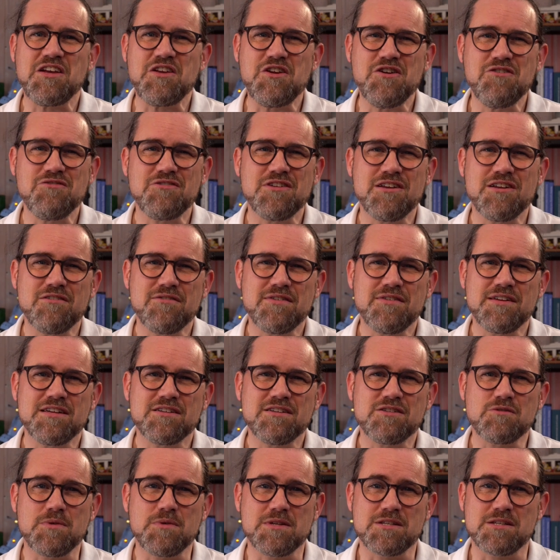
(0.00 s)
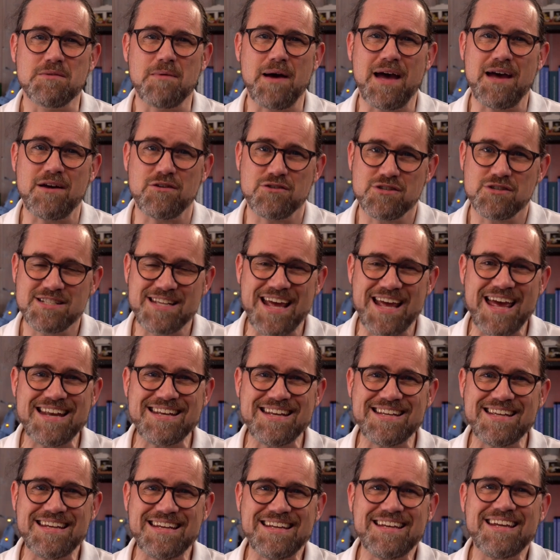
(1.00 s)
You've delivered us with some
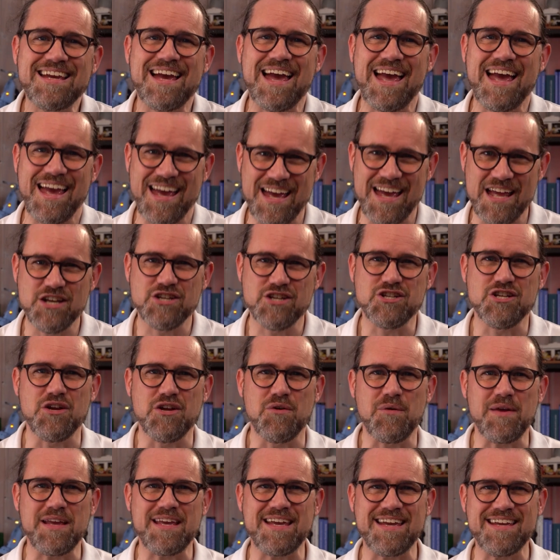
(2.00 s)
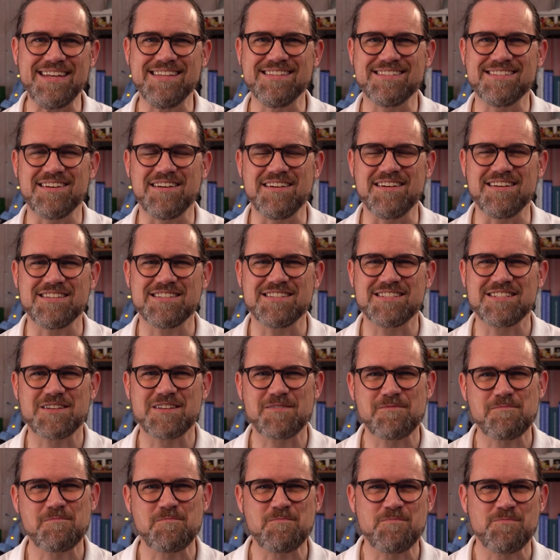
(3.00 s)
outstanding engineering insights.
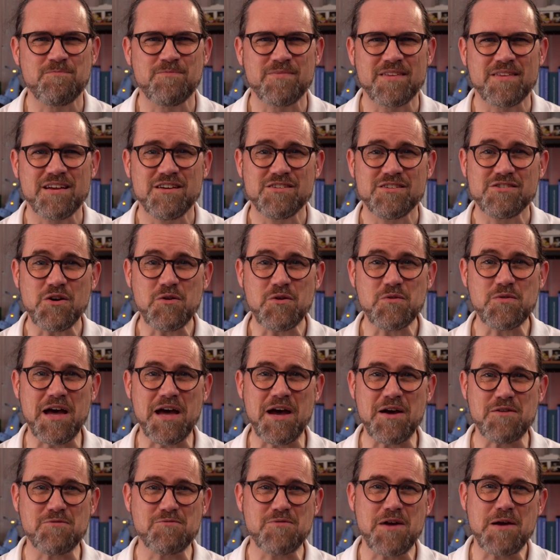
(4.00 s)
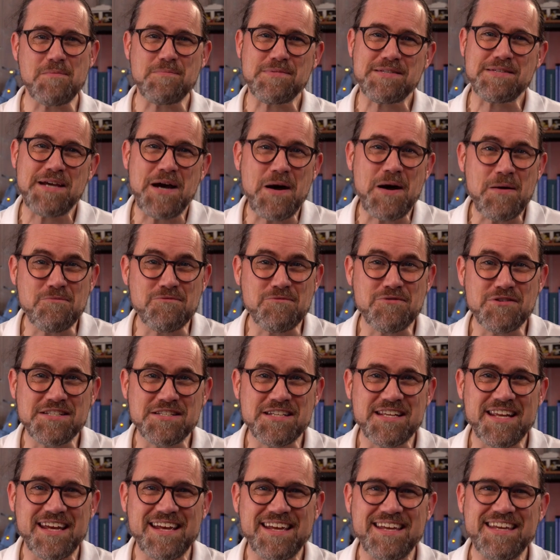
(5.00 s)
So that wraps it up for
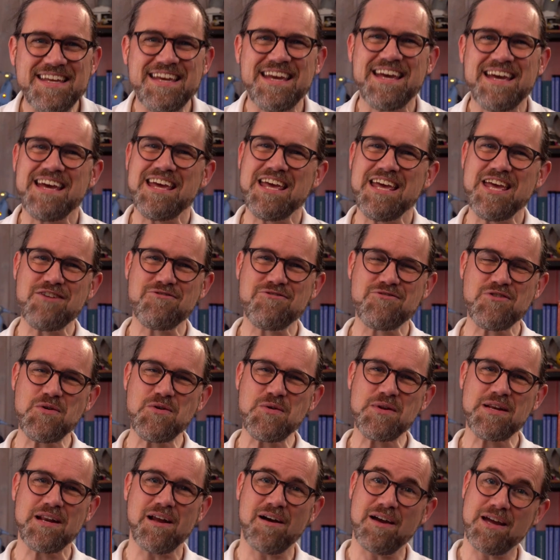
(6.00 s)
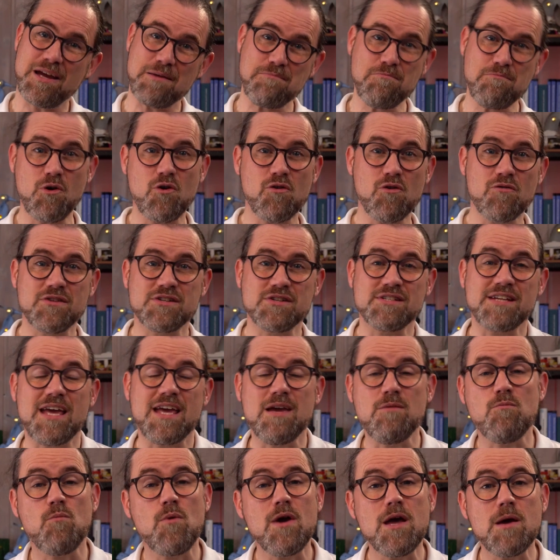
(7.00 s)
today. If you'd like more of the
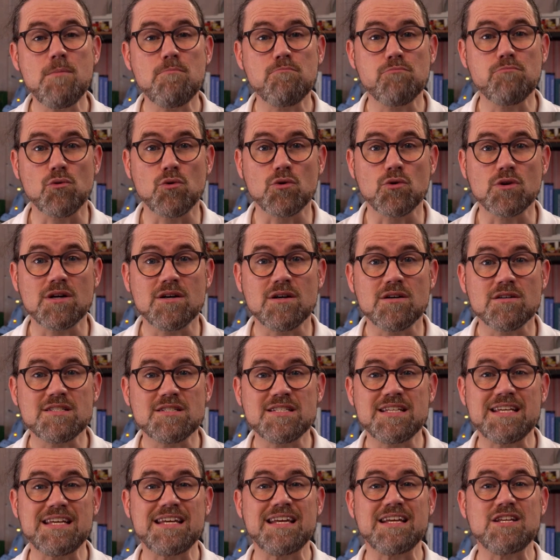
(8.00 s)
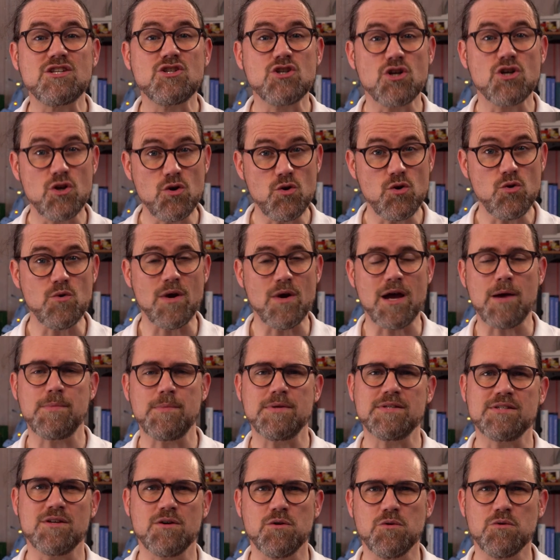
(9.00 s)
same, we're broadcasting 2
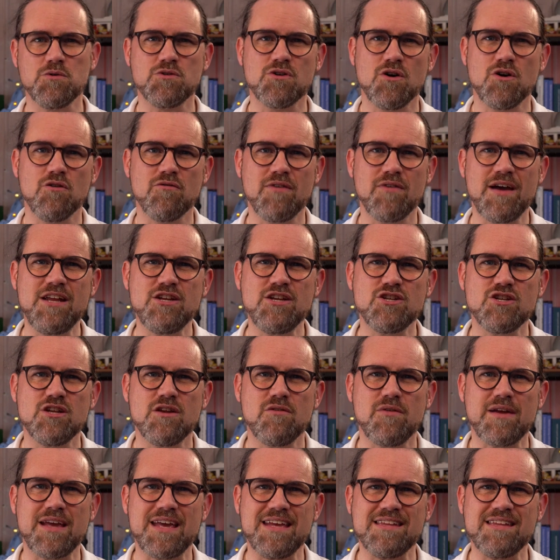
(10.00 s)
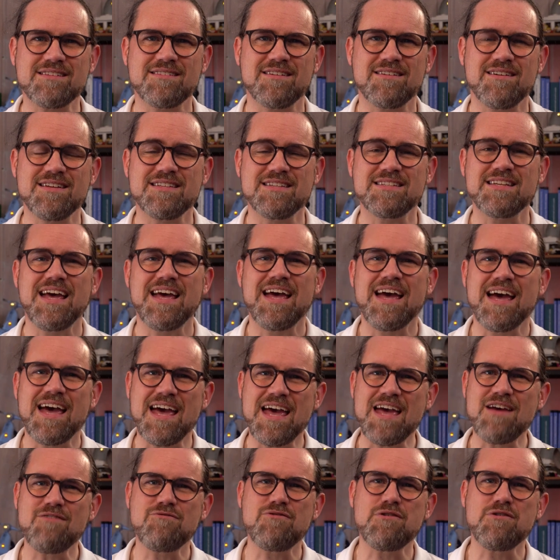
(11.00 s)
episodes of Engineering Insights
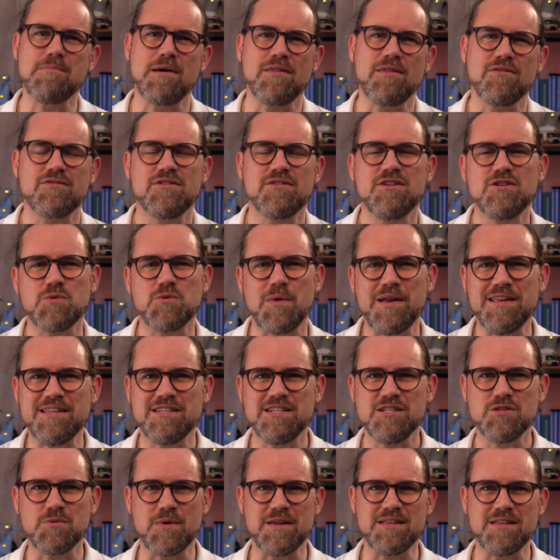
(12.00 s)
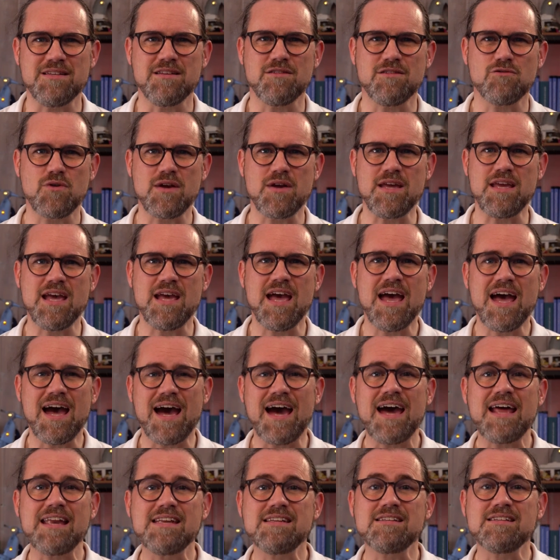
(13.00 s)
every month in 2023.
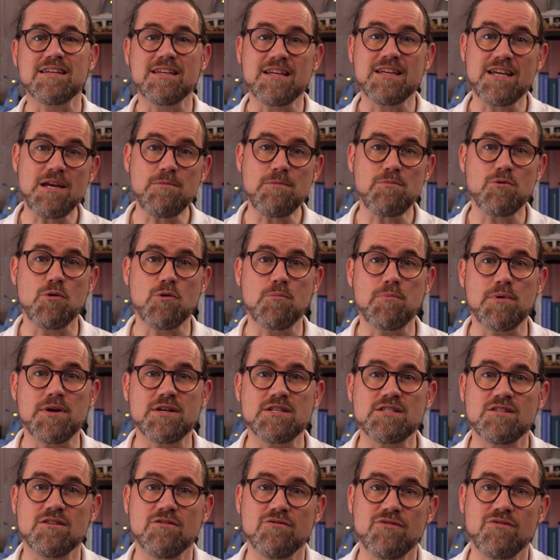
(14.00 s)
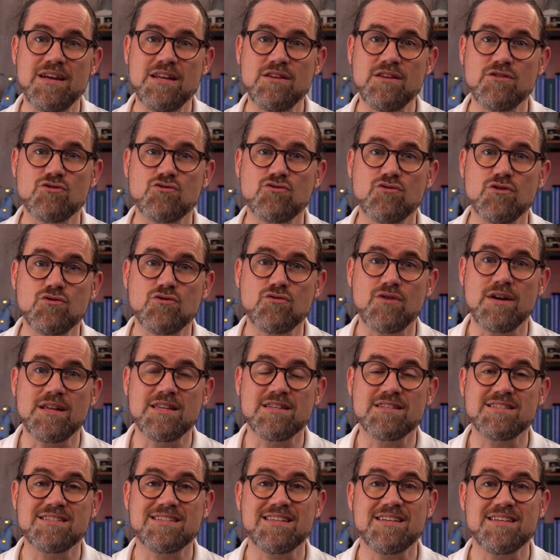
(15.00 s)
And to keep you abreast of industry
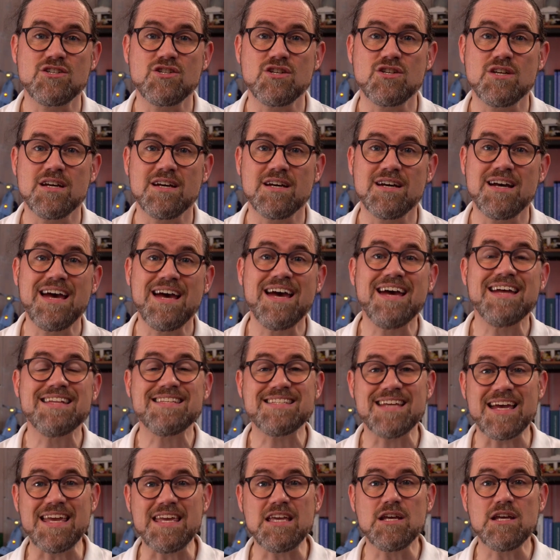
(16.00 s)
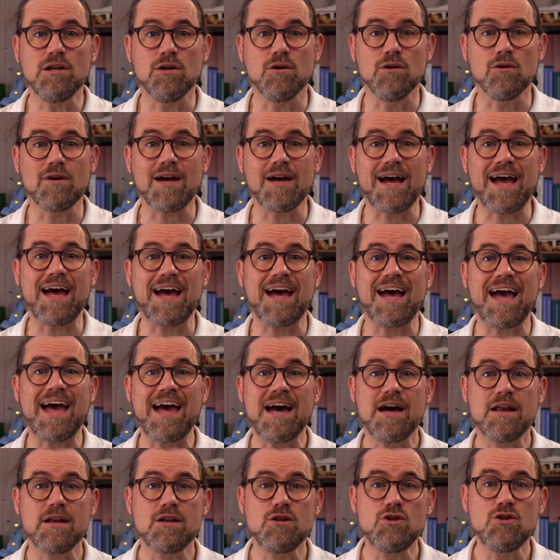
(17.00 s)
trends this year, take a look at
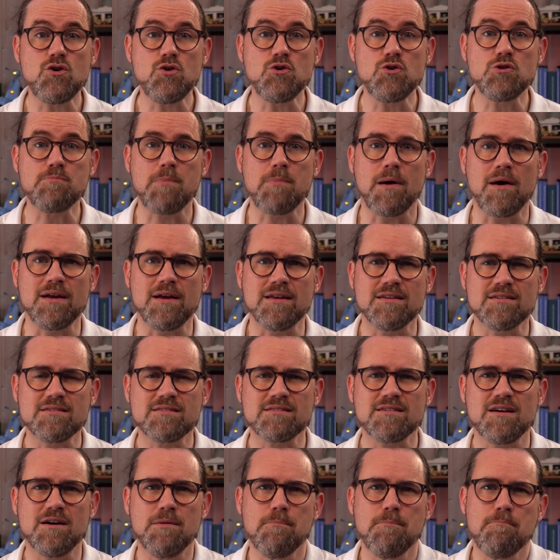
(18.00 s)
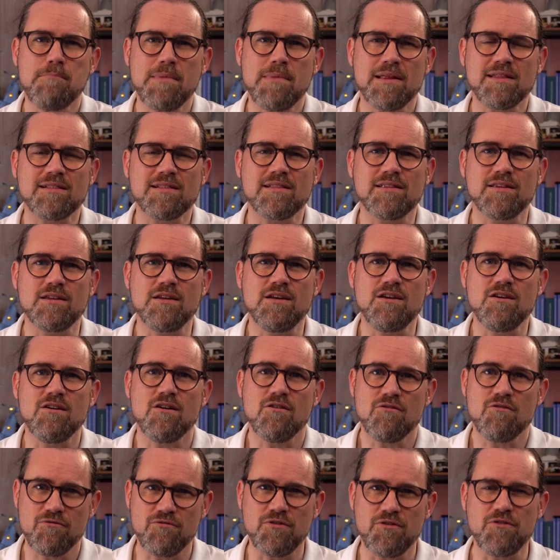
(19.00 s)
our News Bites, a monthly
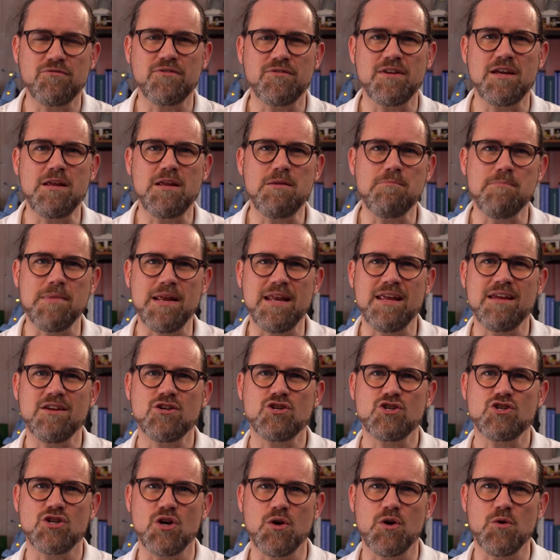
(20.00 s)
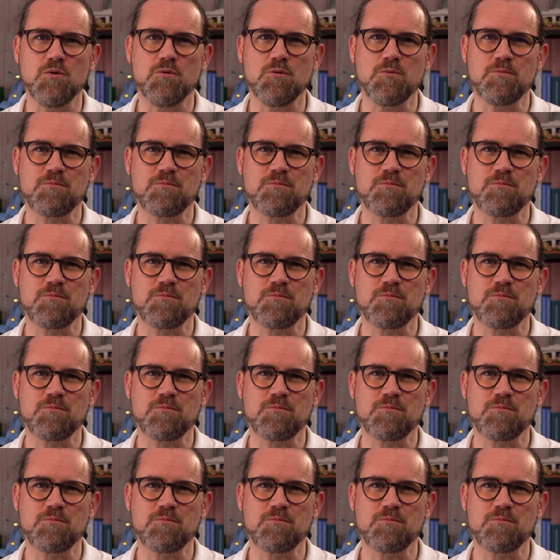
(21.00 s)
15-minute show.